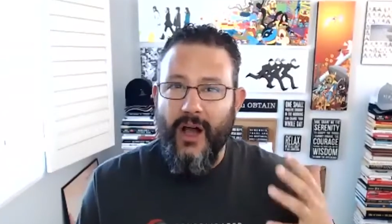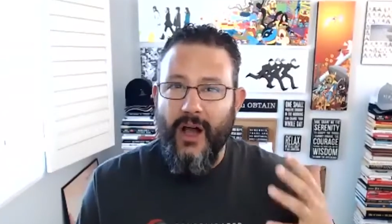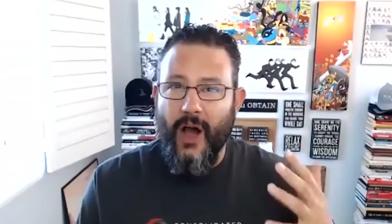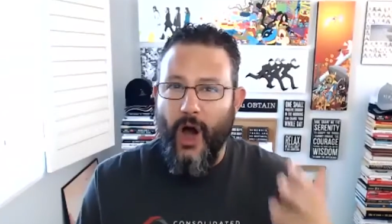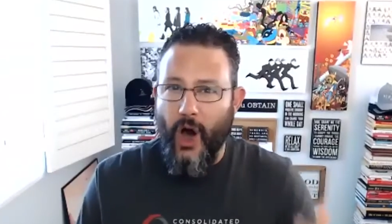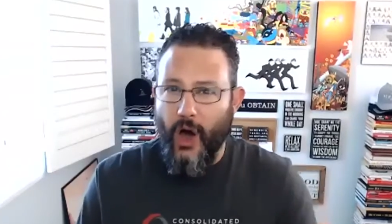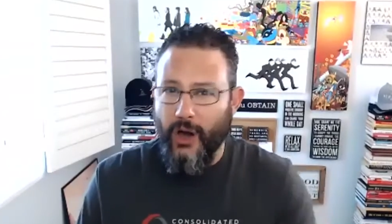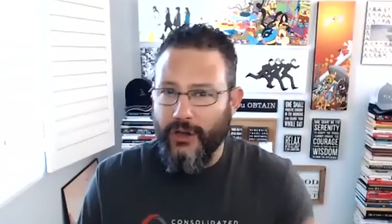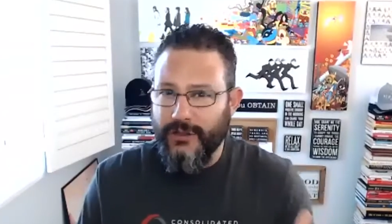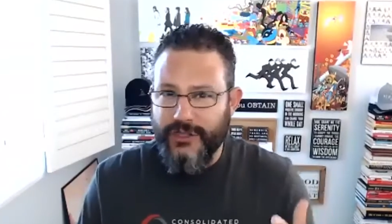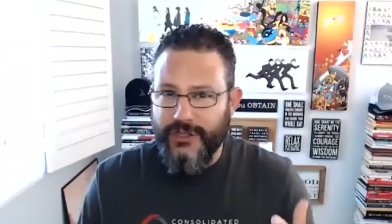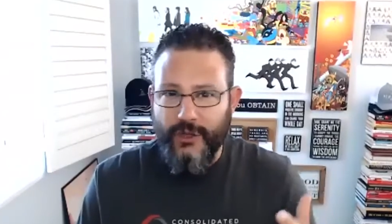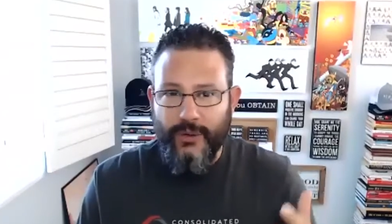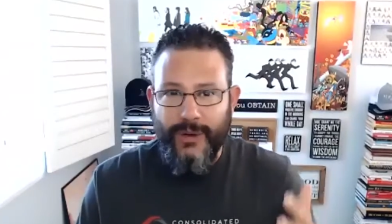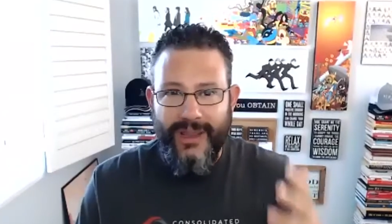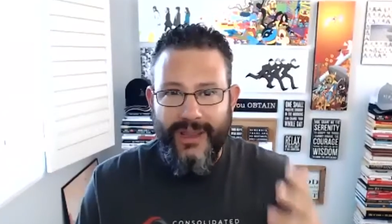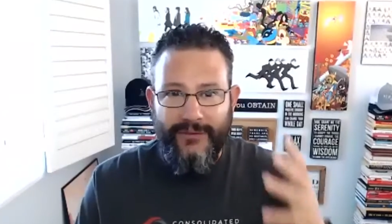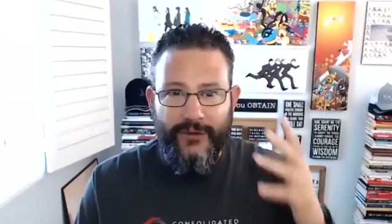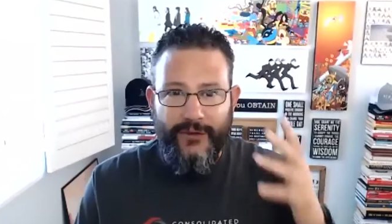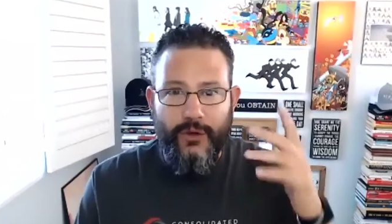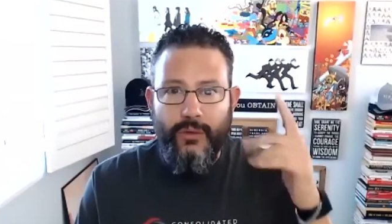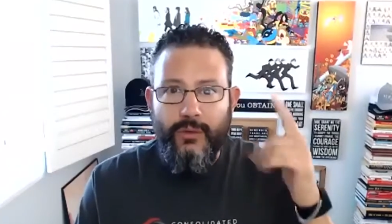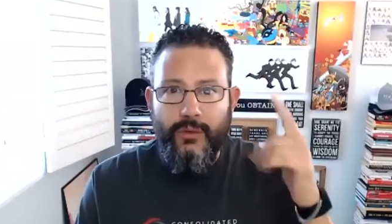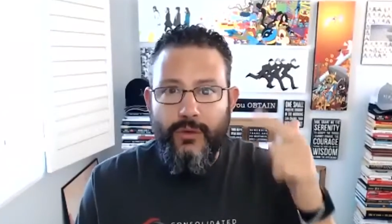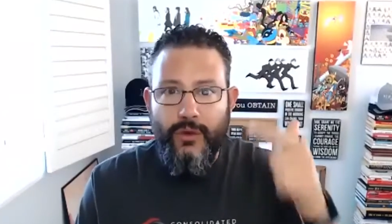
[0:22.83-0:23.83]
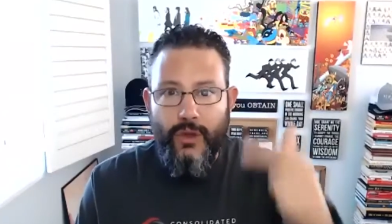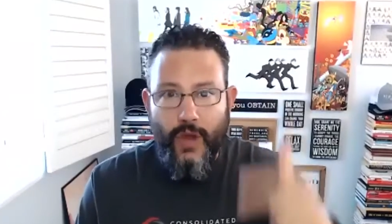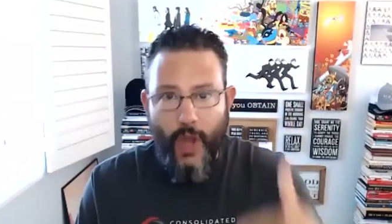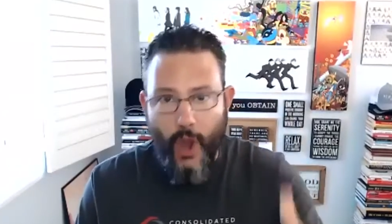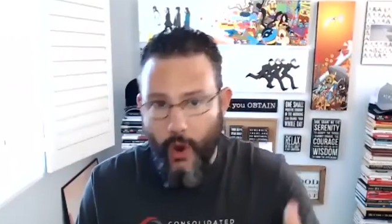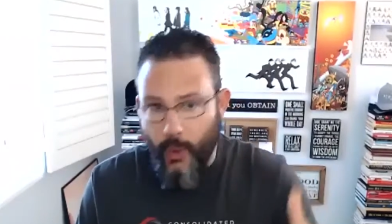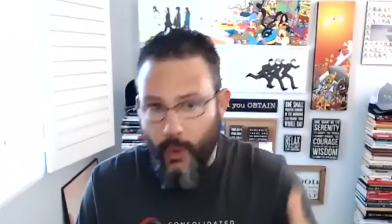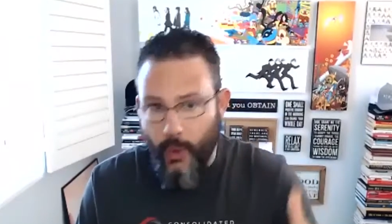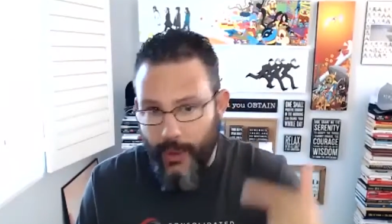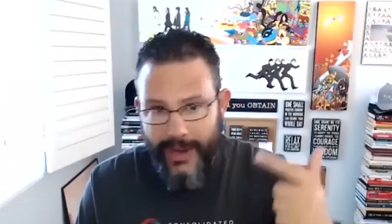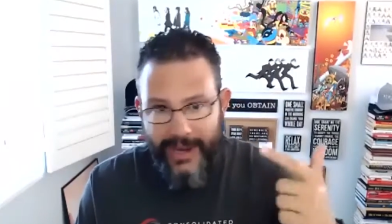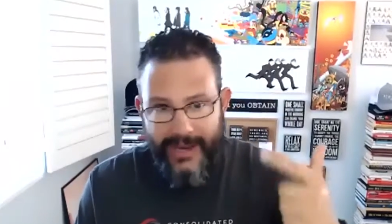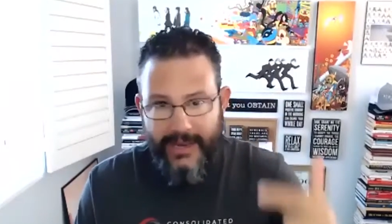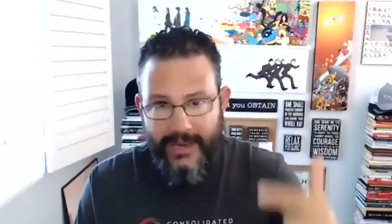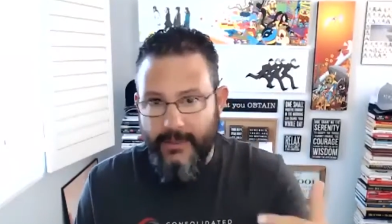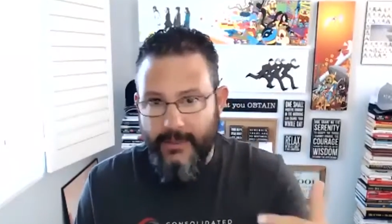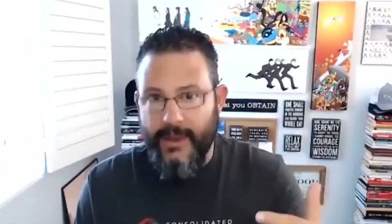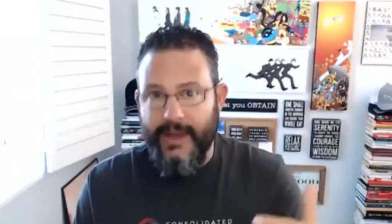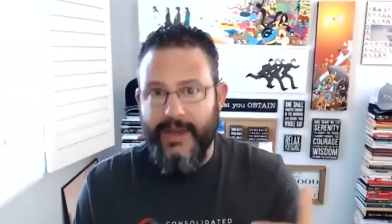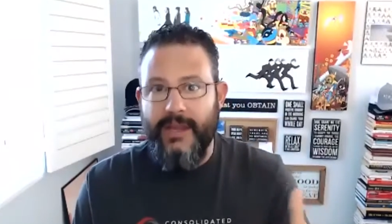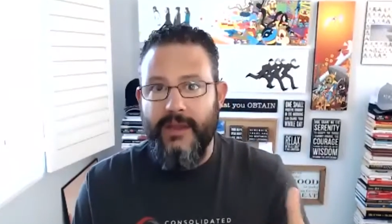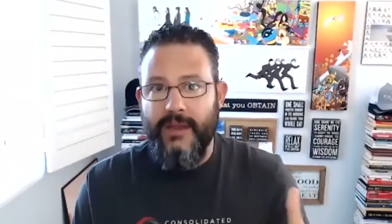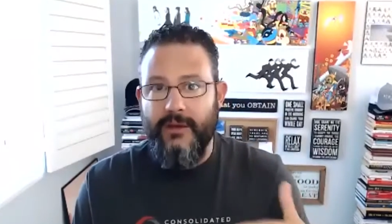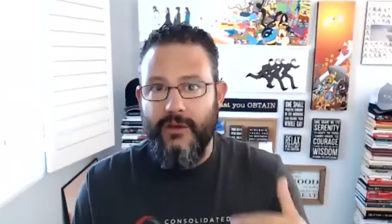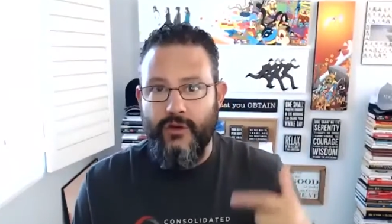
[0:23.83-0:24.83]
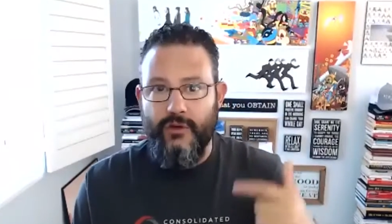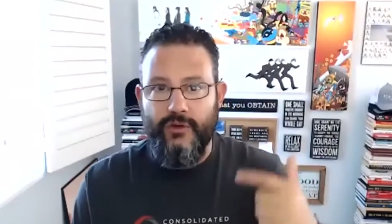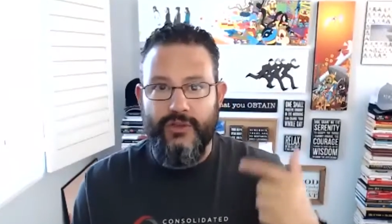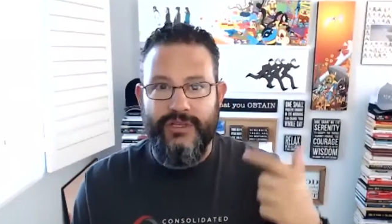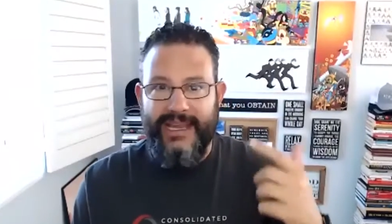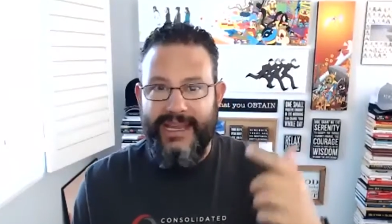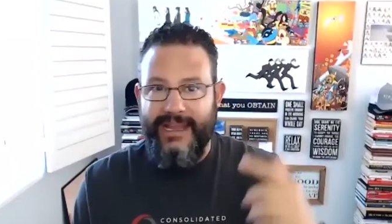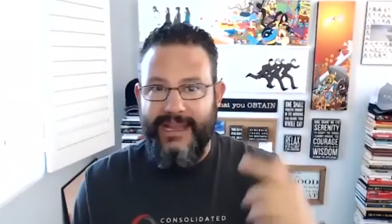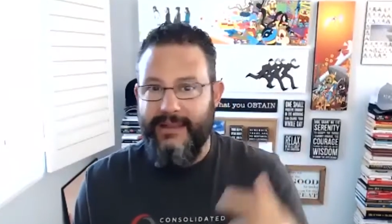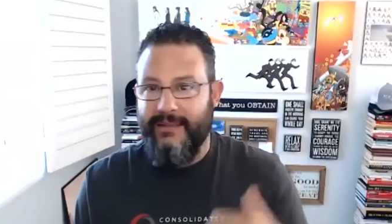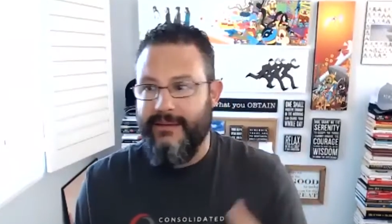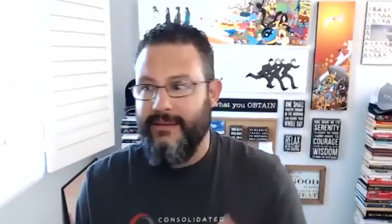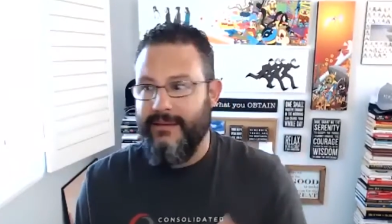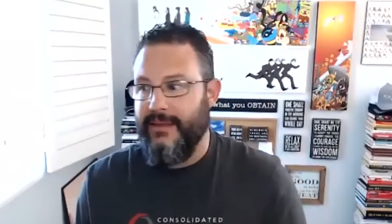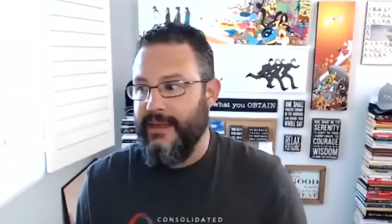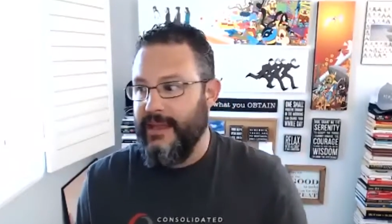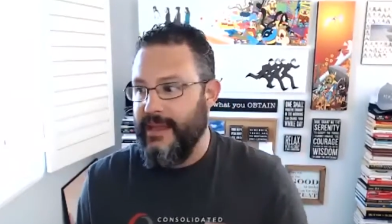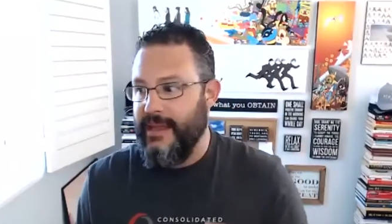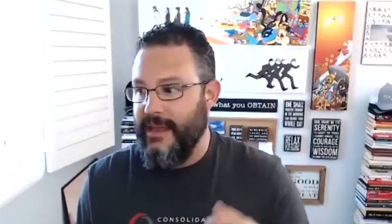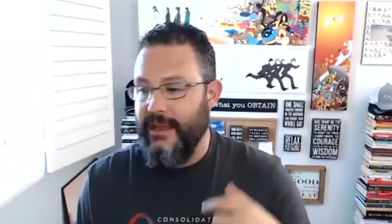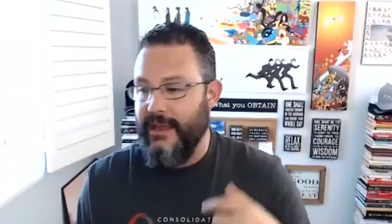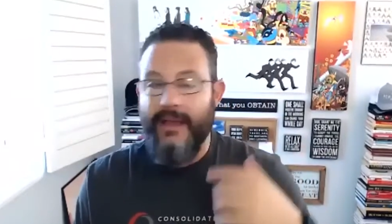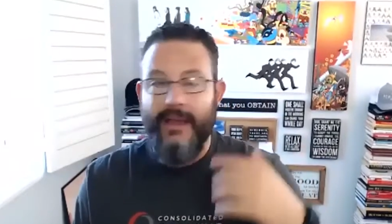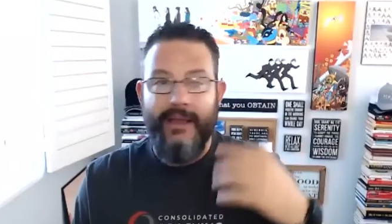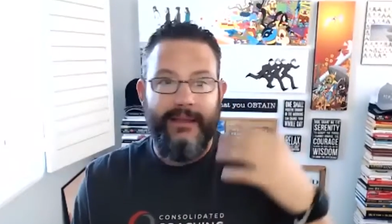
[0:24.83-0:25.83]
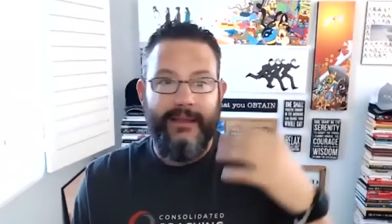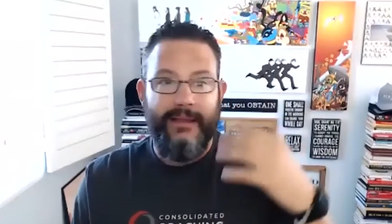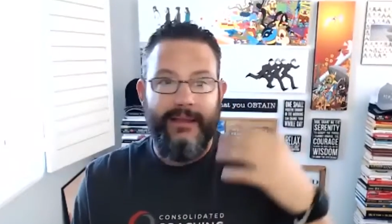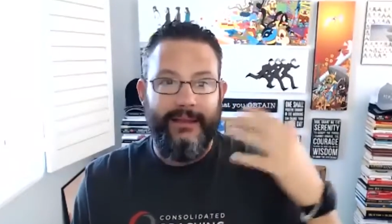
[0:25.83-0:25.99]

Also, if you know anybody who's in the